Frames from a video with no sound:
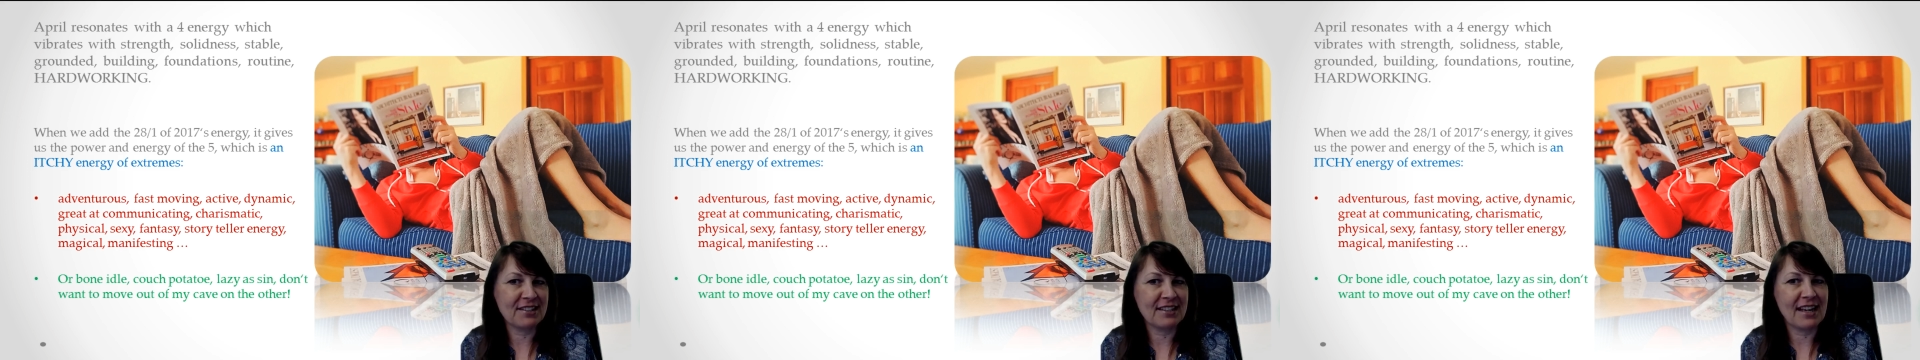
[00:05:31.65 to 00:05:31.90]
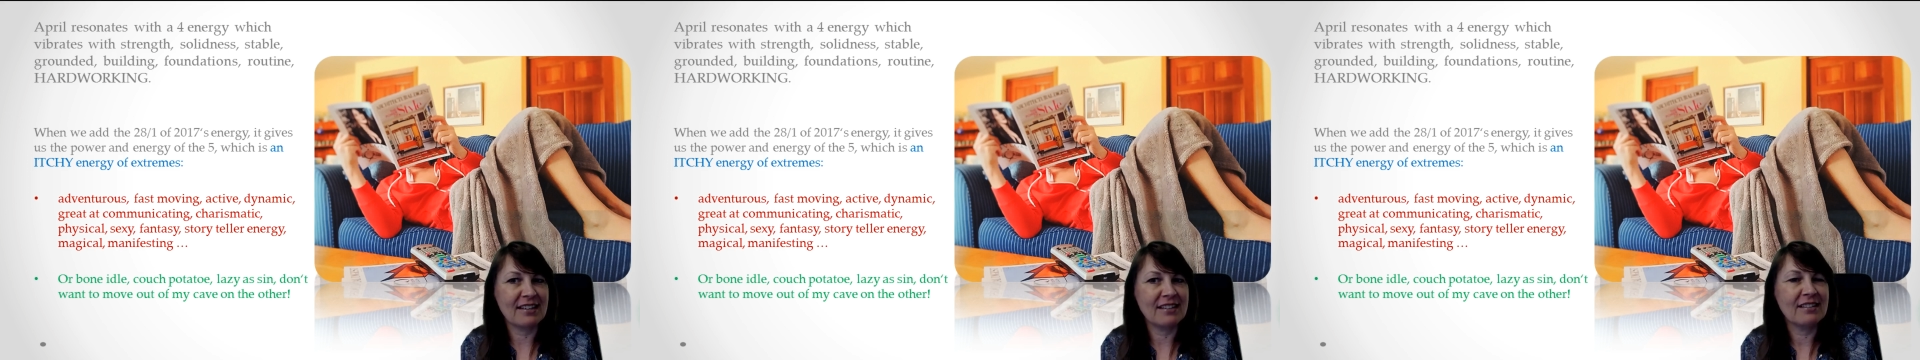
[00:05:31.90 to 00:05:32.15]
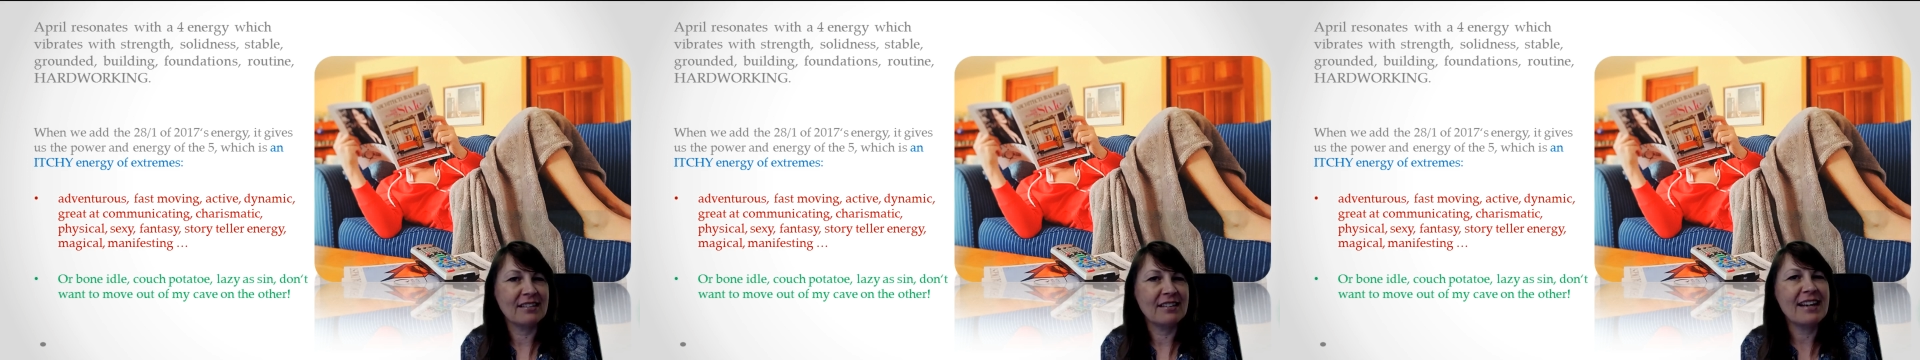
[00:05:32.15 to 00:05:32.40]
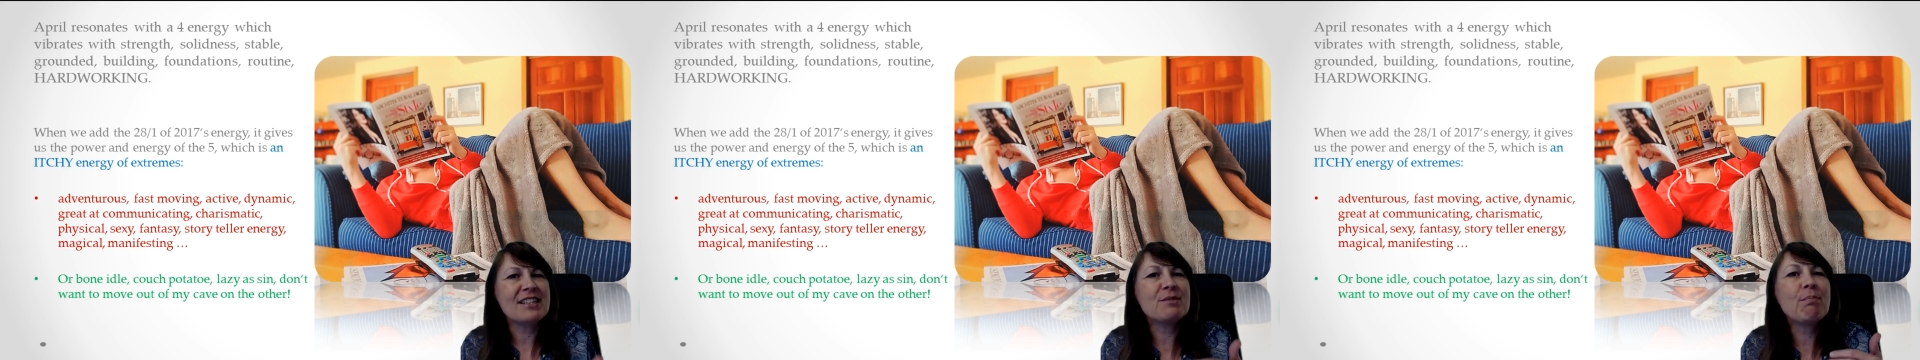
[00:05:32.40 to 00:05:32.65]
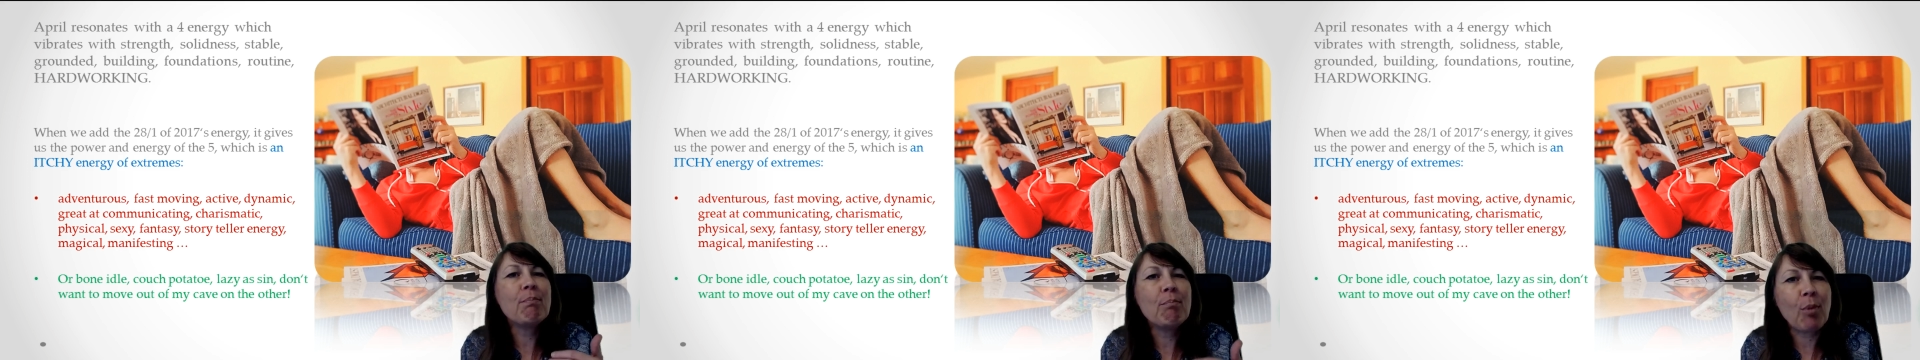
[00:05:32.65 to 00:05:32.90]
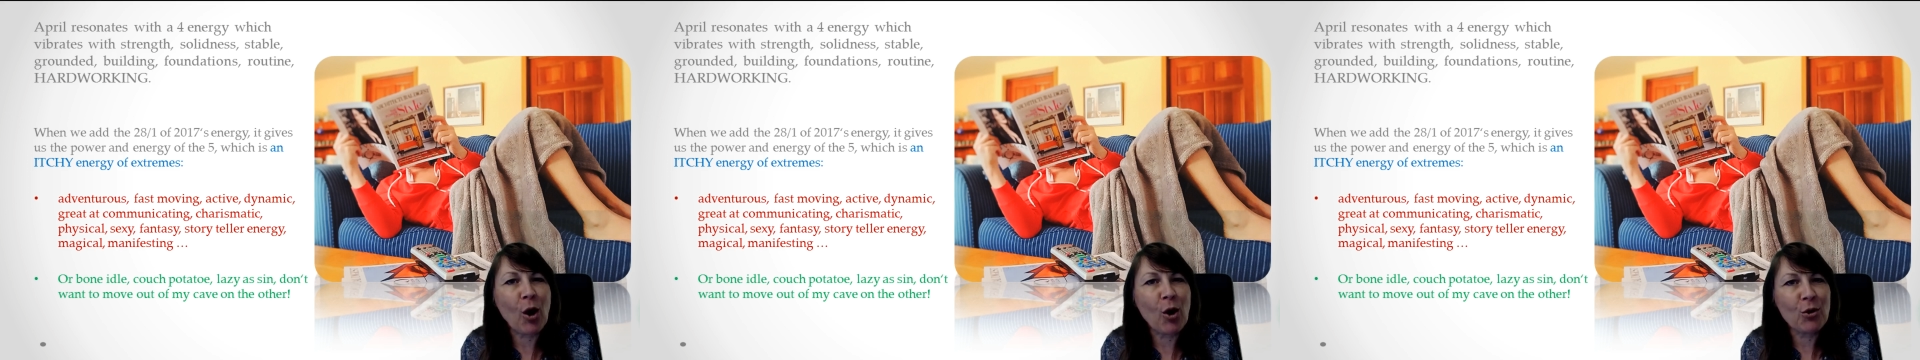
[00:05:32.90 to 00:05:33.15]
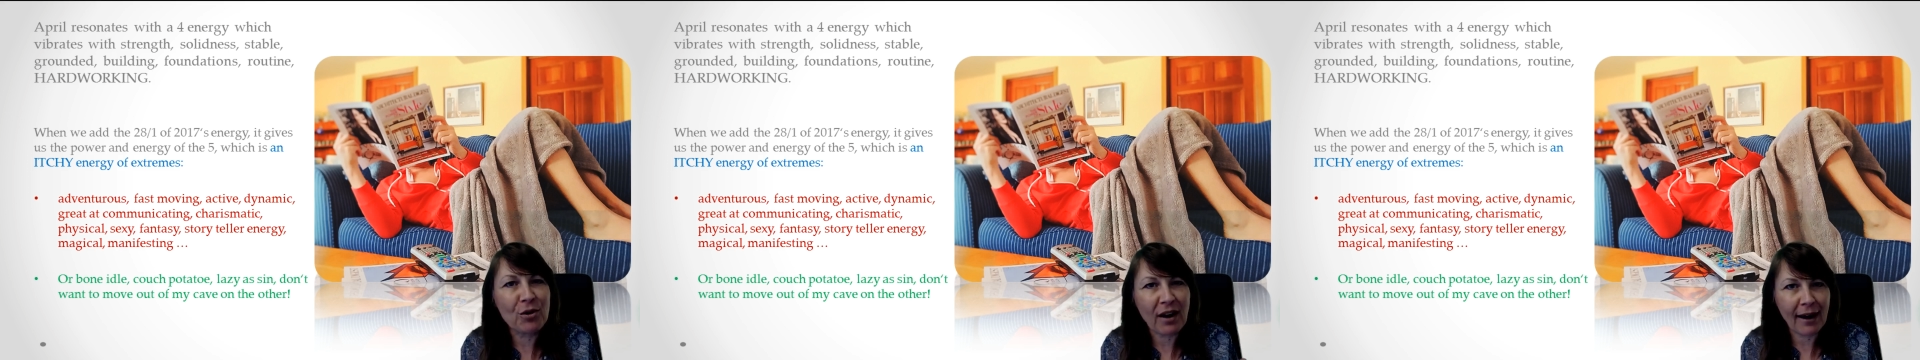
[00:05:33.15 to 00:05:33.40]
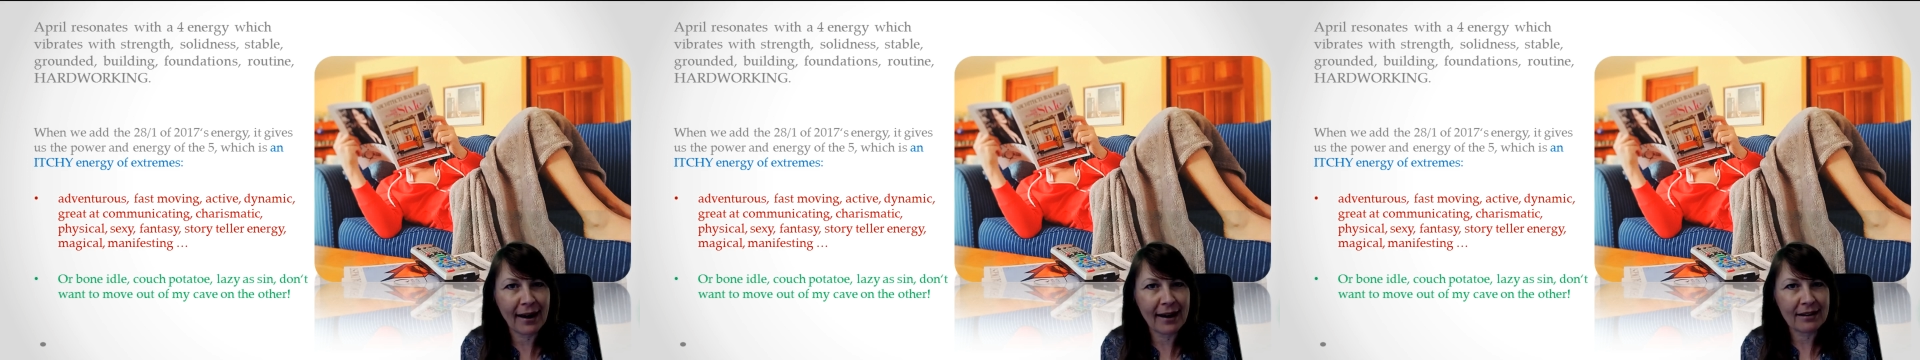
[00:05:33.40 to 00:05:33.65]
state. It's bone
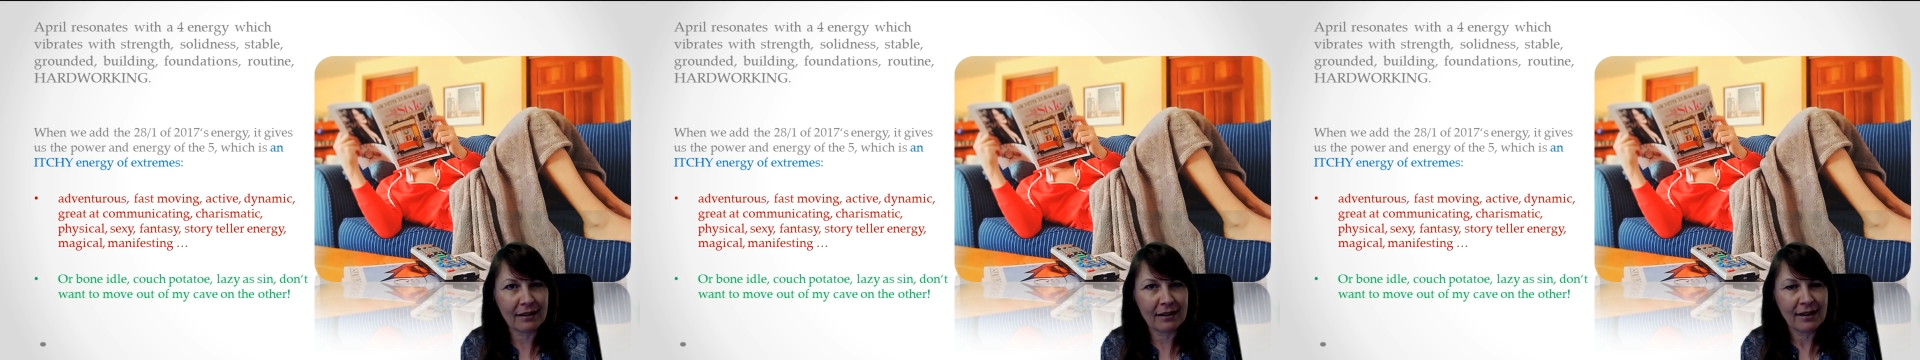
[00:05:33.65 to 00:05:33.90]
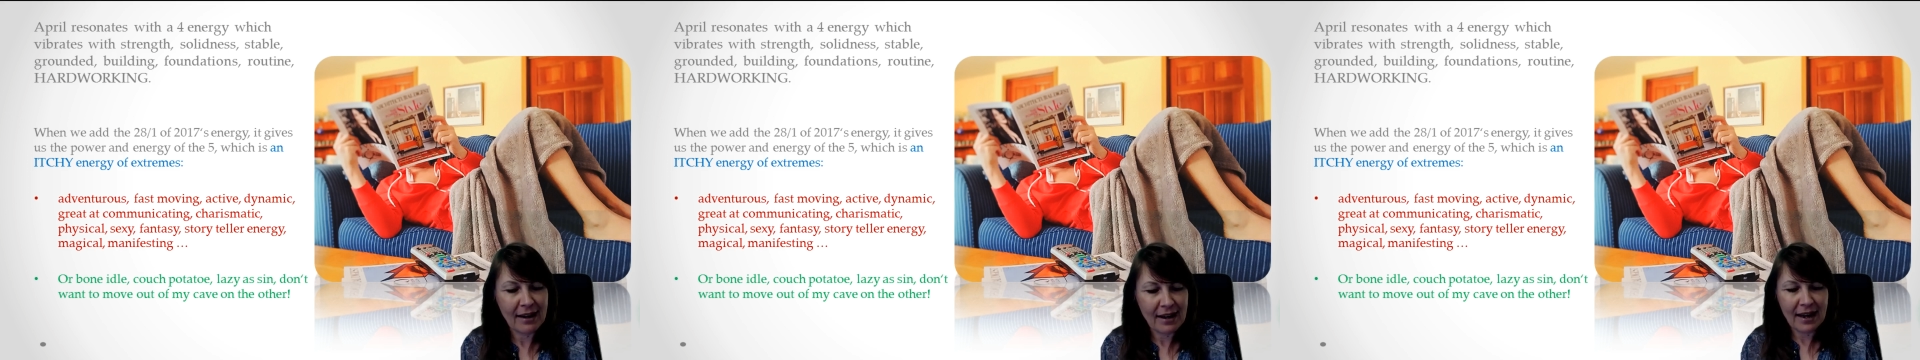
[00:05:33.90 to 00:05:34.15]
idle.